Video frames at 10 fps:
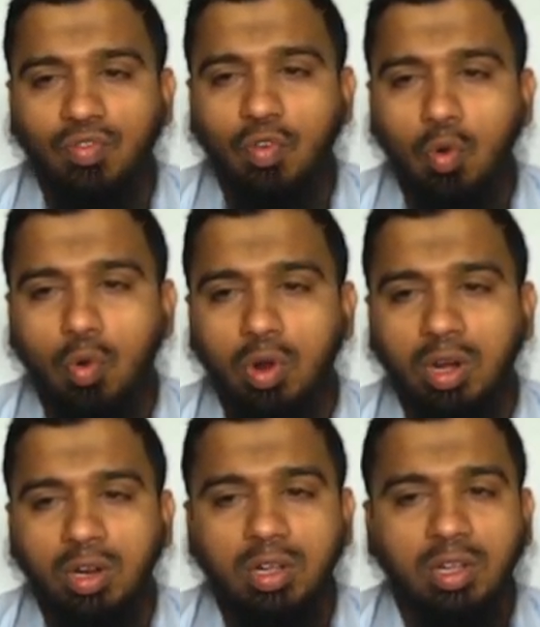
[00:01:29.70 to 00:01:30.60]
4
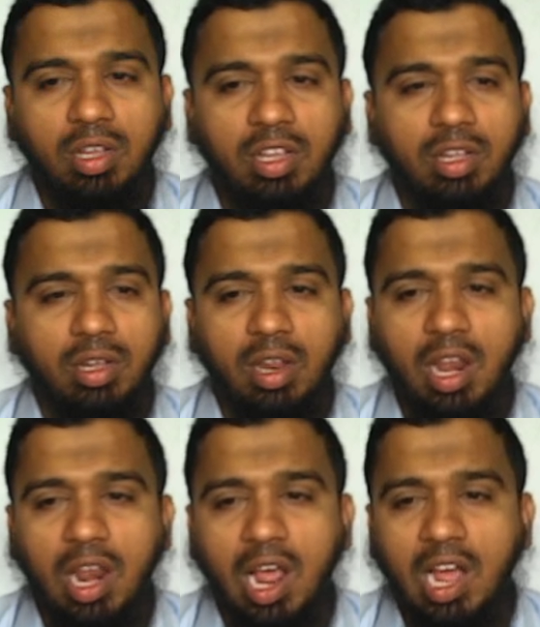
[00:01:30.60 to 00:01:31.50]

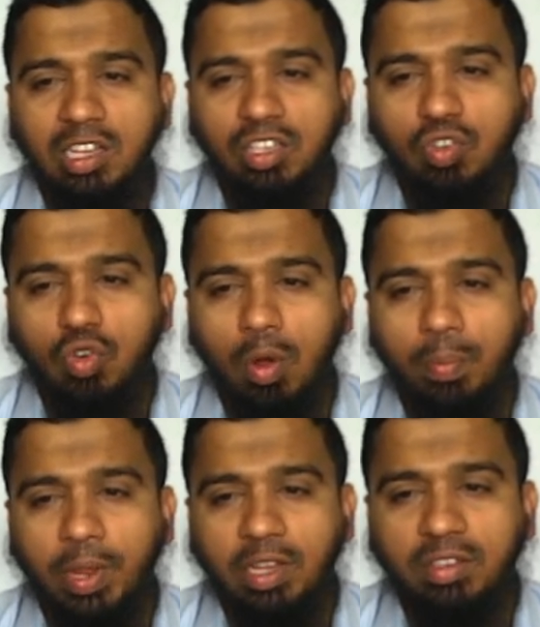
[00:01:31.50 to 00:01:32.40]
last
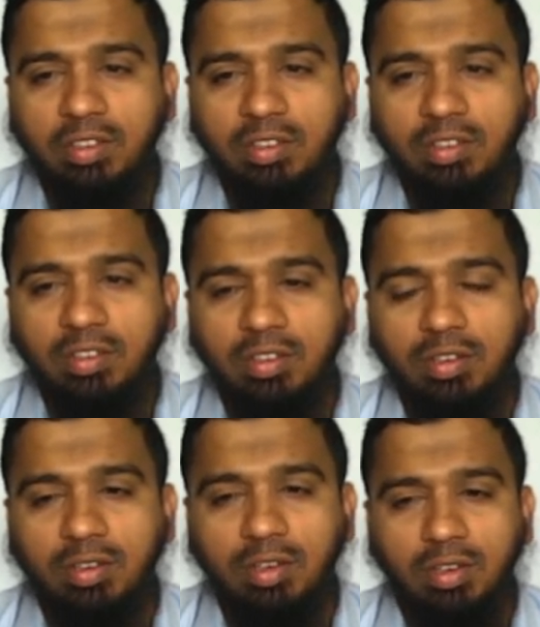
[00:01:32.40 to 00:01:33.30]
topics,
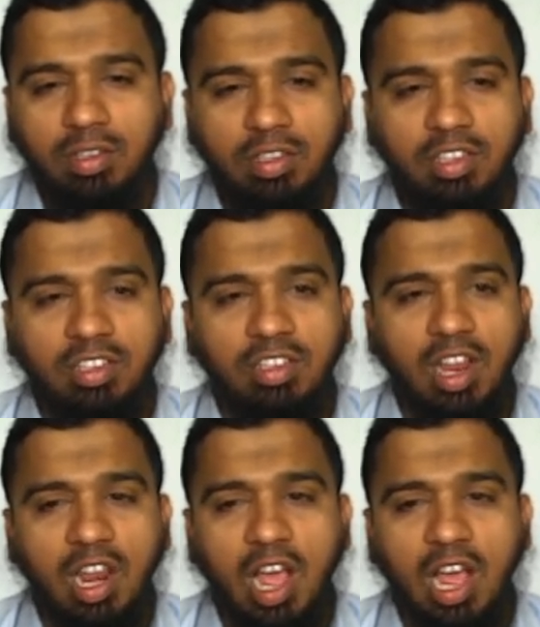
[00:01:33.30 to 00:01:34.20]
this is a
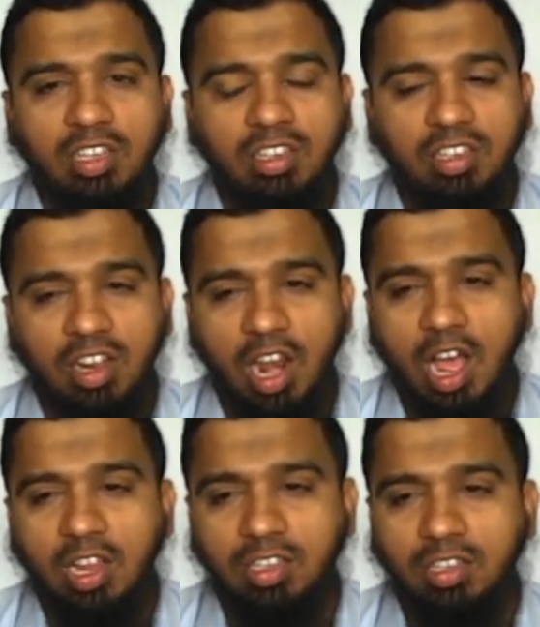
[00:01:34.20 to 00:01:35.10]
last
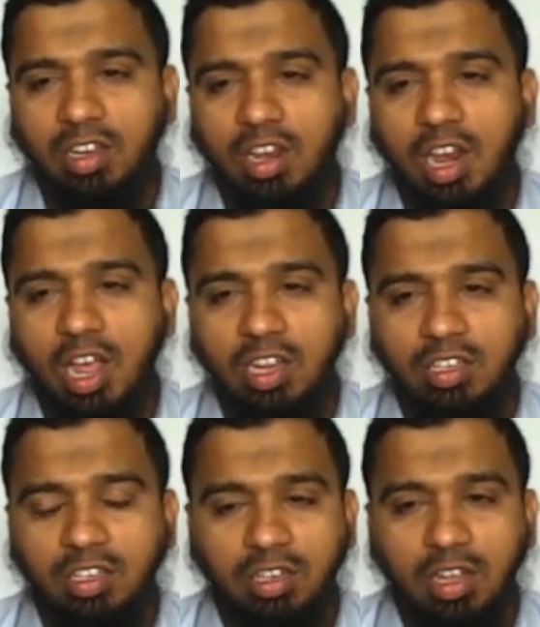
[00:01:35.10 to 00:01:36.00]
class,
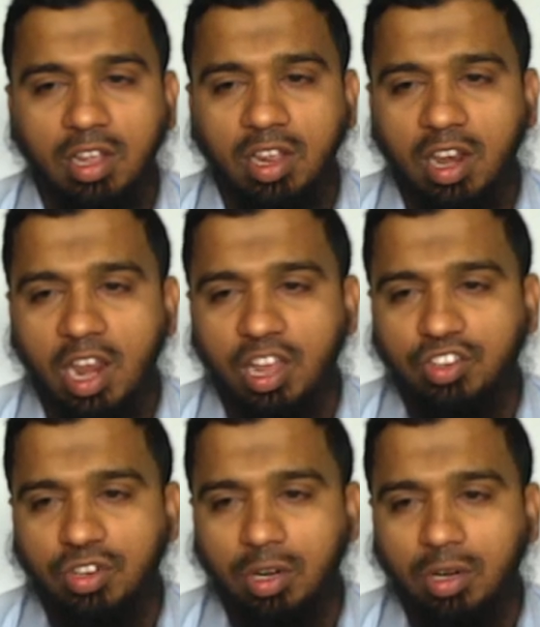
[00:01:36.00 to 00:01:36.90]
last
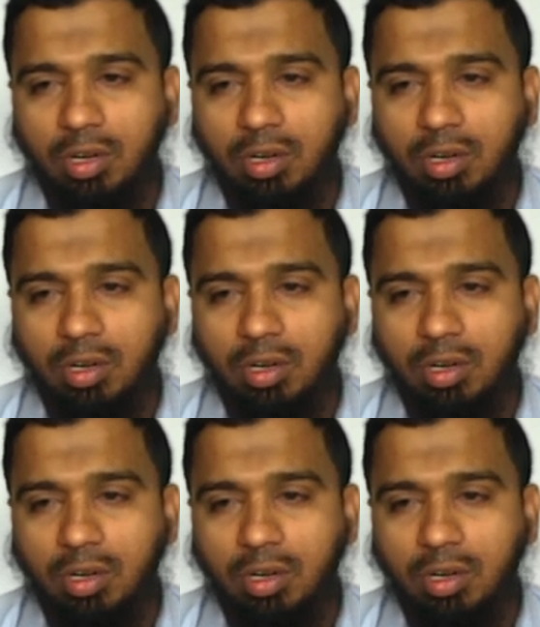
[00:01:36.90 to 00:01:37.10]
lecture.